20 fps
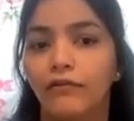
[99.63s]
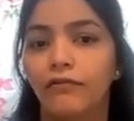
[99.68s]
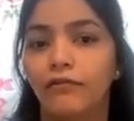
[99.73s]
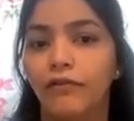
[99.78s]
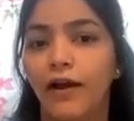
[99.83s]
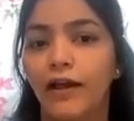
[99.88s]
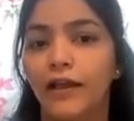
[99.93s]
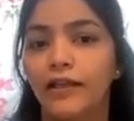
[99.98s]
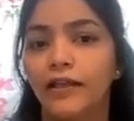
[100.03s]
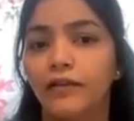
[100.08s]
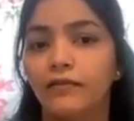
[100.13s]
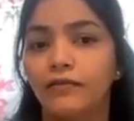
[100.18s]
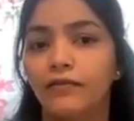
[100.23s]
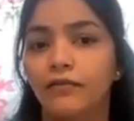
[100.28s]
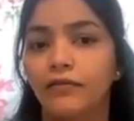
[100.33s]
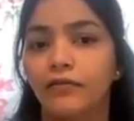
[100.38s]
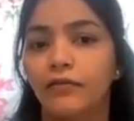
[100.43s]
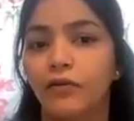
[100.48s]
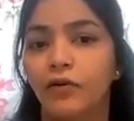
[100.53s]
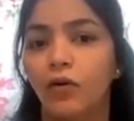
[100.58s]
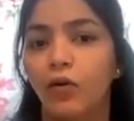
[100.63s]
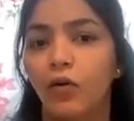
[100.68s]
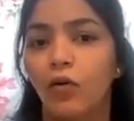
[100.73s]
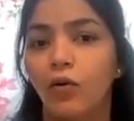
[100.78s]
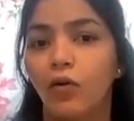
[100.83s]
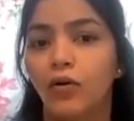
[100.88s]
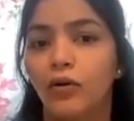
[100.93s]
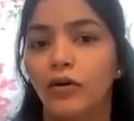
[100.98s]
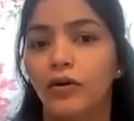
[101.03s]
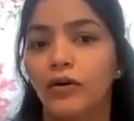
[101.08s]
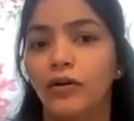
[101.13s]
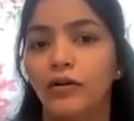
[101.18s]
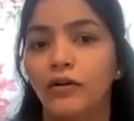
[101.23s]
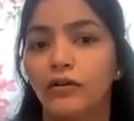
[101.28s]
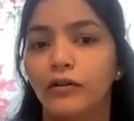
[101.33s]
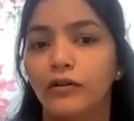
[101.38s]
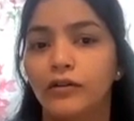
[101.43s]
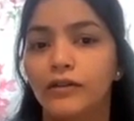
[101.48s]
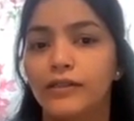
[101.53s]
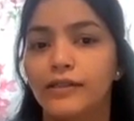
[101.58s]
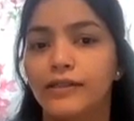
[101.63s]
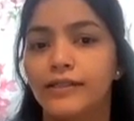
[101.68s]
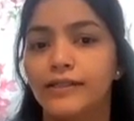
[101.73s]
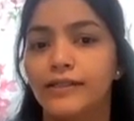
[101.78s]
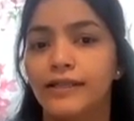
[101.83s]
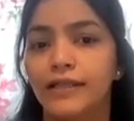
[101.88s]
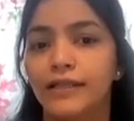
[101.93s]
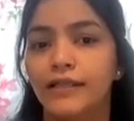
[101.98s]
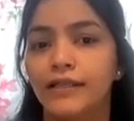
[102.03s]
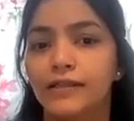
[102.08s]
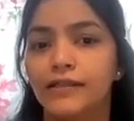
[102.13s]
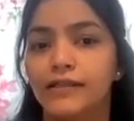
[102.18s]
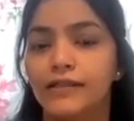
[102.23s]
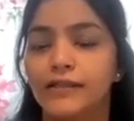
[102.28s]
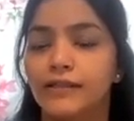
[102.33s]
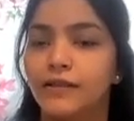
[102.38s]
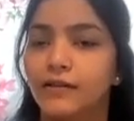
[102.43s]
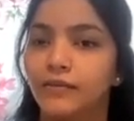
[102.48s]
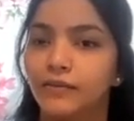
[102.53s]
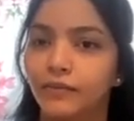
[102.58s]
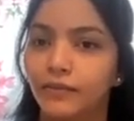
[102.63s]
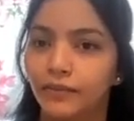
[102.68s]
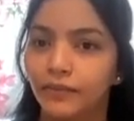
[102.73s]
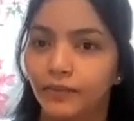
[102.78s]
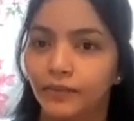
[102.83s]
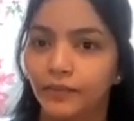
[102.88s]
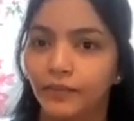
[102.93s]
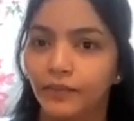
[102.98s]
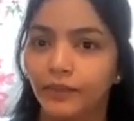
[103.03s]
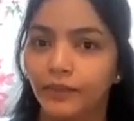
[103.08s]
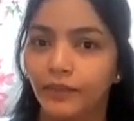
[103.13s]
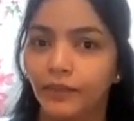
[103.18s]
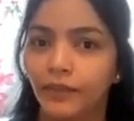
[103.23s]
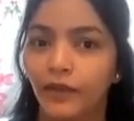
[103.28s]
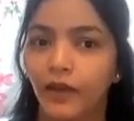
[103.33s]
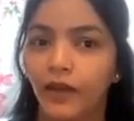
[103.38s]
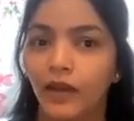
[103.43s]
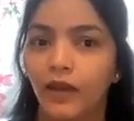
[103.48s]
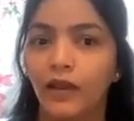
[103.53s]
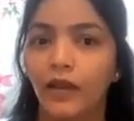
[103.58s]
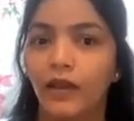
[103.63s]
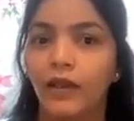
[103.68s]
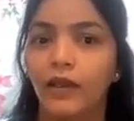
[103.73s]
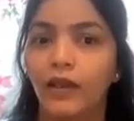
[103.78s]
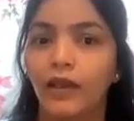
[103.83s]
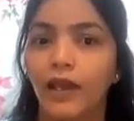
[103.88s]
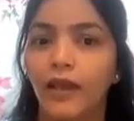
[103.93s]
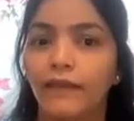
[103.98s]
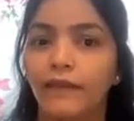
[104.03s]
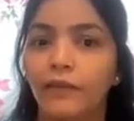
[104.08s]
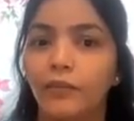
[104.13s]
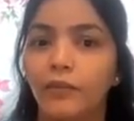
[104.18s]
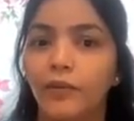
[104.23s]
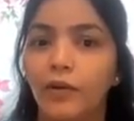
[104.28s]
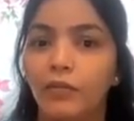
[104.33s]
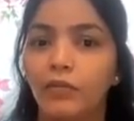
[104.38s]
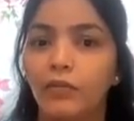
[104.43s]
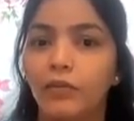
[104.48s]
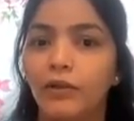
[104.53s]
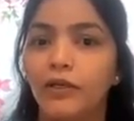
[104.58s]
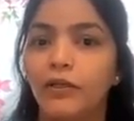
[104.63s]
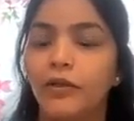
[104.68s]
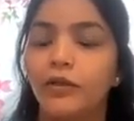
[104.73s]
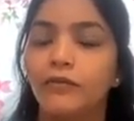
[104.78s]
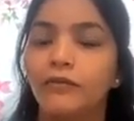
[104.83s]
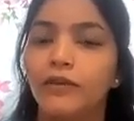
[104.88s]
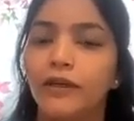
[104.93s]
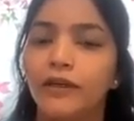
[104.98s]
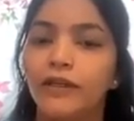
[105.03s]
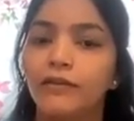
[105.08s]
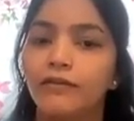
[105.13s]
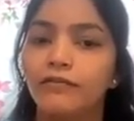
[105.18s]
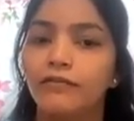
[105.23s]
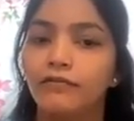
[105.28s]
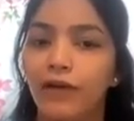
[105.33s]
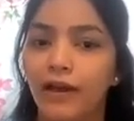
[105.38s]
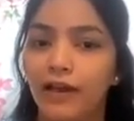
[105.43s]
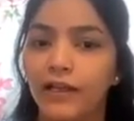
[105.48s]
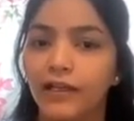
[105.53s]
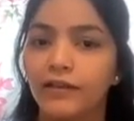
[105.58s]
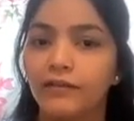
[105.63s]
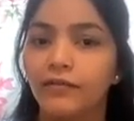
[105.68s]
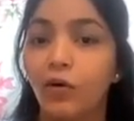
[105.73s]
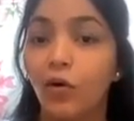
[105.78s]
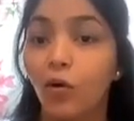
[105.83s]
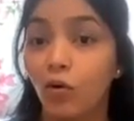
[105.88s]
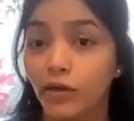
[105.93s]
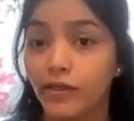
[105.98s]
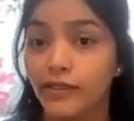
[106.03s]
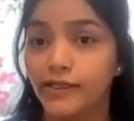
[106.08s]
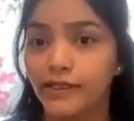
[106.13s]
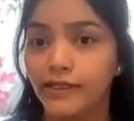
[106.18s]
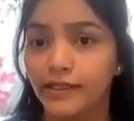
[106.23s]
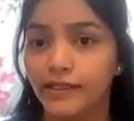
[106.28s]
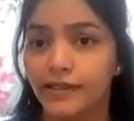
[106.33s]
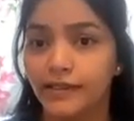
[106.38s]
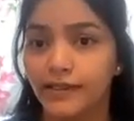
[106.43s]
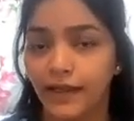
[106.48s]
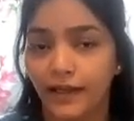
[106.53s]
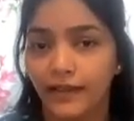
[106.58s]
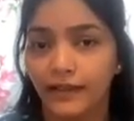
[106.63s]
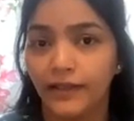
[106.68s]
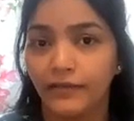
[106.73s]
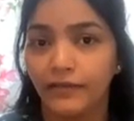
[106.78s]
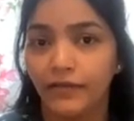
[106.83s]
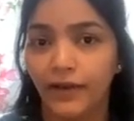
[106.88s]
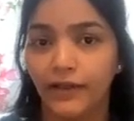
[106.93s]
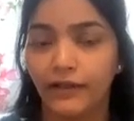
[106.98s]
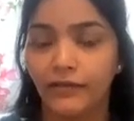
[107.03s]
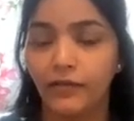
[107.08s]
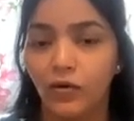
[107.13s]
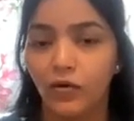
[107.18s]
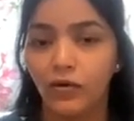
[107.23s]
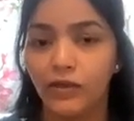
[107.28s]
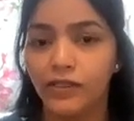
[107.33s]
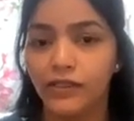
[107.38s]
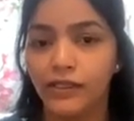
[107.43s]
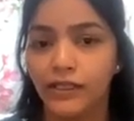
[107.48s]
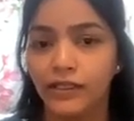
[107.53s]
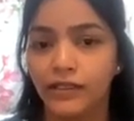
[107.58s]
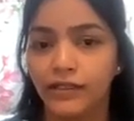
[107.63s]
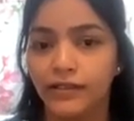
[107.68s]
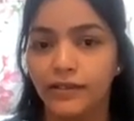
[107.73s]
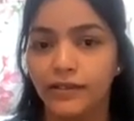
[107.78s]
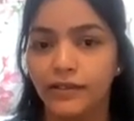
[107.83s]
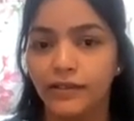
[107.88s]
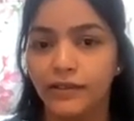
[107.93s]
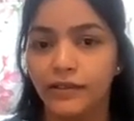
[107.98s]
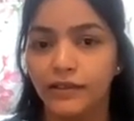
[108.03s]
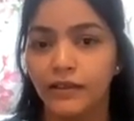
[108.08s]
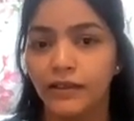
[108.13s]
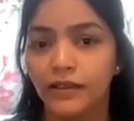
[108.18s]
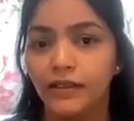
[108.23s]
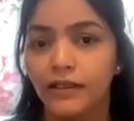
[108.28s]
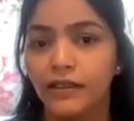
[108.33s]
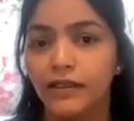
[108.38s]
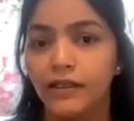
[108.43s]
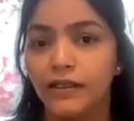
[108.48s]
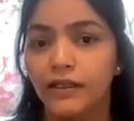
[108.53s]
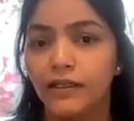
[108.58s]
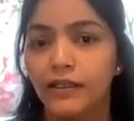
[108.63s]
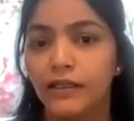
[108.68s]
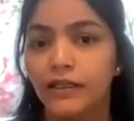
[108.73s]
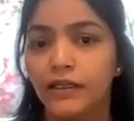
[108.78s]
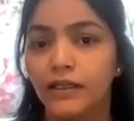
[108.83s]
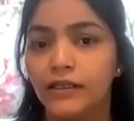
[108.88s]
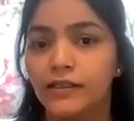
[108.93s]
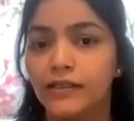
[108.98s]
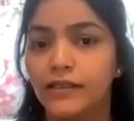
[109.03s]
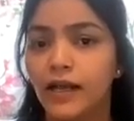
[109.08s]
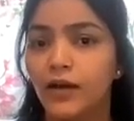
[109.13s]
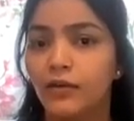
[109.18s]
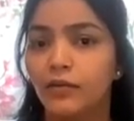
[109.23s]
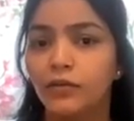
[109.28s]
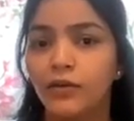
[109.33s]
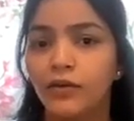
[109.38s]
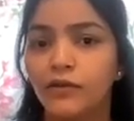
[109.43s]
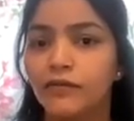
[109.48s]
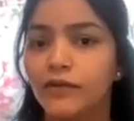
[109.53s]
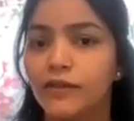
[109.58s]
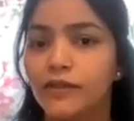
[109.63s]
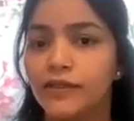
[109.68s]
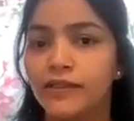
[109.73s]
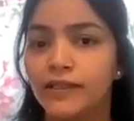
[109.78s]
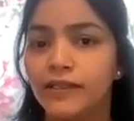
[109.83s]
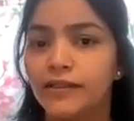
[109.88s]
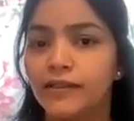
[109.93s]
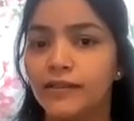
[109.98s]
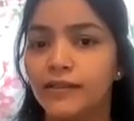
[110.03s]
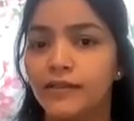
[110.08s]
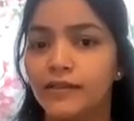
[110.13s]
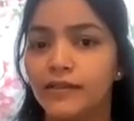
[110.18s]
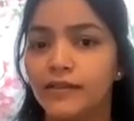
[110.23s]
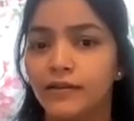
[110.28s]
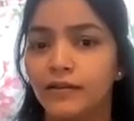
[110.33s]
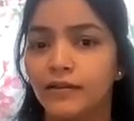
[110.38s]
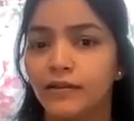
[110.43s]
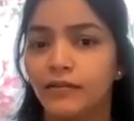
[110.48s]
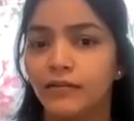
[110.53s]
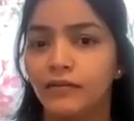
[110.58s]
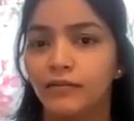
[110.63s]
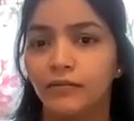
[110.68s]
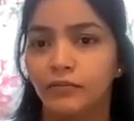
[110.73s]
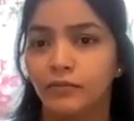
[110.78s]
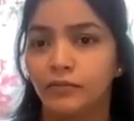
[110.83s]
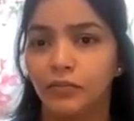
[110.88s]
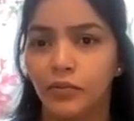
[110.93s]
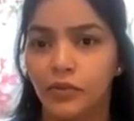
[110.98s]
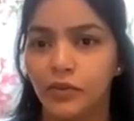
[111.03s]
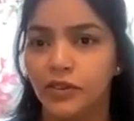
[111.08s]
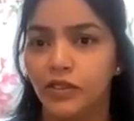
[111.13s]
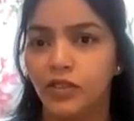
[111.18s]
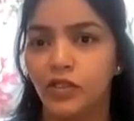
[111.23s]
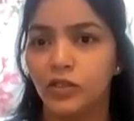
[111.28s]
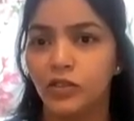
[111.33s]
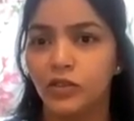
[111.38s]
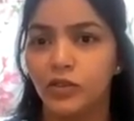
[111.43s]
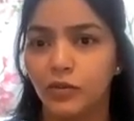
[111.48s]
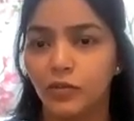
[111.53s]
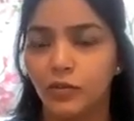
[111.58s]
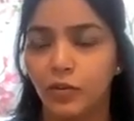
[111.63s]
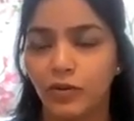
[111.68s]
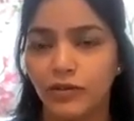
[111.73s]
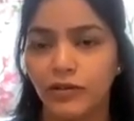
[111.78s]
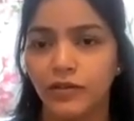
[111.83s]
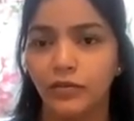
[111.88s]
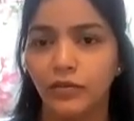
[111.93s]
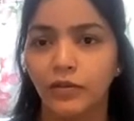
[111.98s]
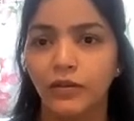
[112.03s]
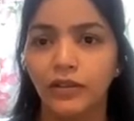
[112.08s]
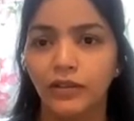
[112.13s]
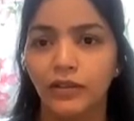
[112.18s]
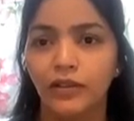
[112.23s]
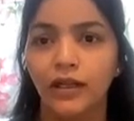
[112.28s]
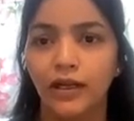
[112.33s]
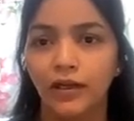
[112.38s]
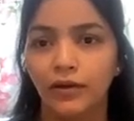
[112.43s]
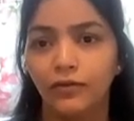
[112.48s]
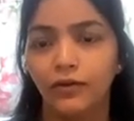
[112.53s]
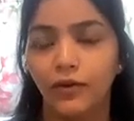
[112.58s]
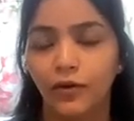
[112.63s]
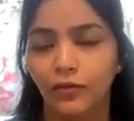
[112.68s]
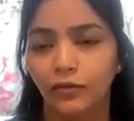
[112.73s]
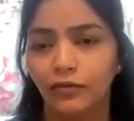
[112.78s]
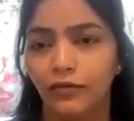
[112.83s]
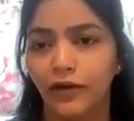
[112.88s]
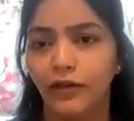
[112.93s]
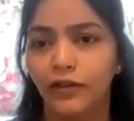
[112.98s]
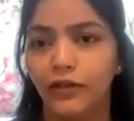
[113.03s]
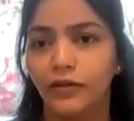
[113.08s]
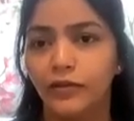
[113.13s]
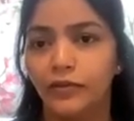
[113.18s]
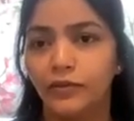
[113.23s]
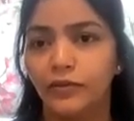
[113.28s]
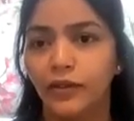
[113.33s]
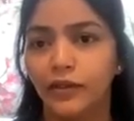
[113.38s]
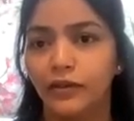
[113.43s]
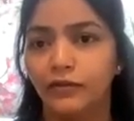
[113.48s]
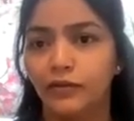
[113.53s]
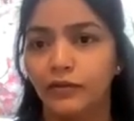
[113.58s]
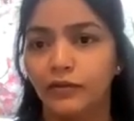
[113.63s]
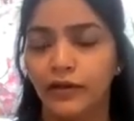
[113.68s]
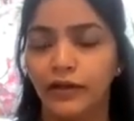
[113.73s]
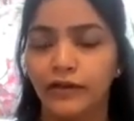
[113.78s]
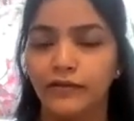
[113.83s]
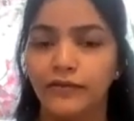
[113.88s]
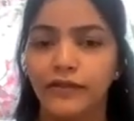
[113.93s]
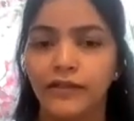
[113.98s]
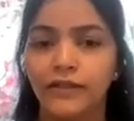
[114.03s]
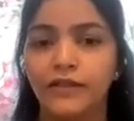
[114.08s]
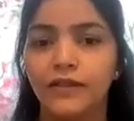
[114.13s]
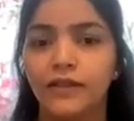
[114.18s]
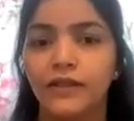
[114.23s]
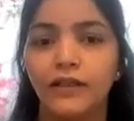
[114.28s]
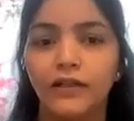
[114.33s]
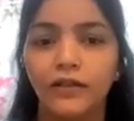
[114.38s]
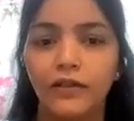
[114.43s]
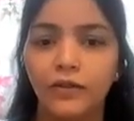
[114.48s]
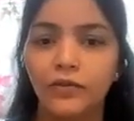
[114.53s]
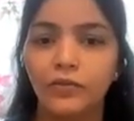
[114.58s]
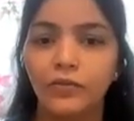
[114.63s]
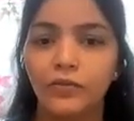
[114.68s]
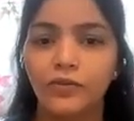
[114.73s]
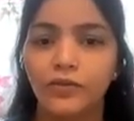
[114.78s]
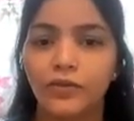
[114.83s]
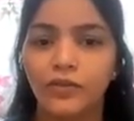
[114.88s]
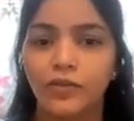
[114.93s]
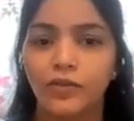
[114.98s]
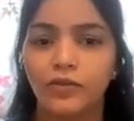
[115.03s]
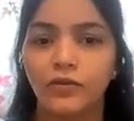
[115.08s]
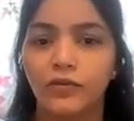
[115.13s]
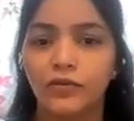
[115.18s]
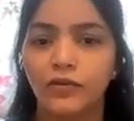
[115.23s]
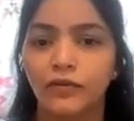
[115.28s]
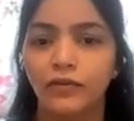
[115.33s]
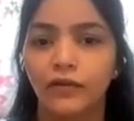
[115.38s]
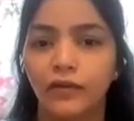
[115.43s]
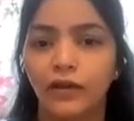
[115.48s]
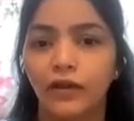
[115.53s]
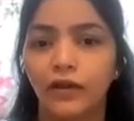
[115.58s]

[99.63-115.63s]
5 or 6. And the probability of getting 5 or 6, either 5 or 6, is out of the 6 positions possible. Out of 1, 2, 3, 4, 5, 6, there are 2 positions.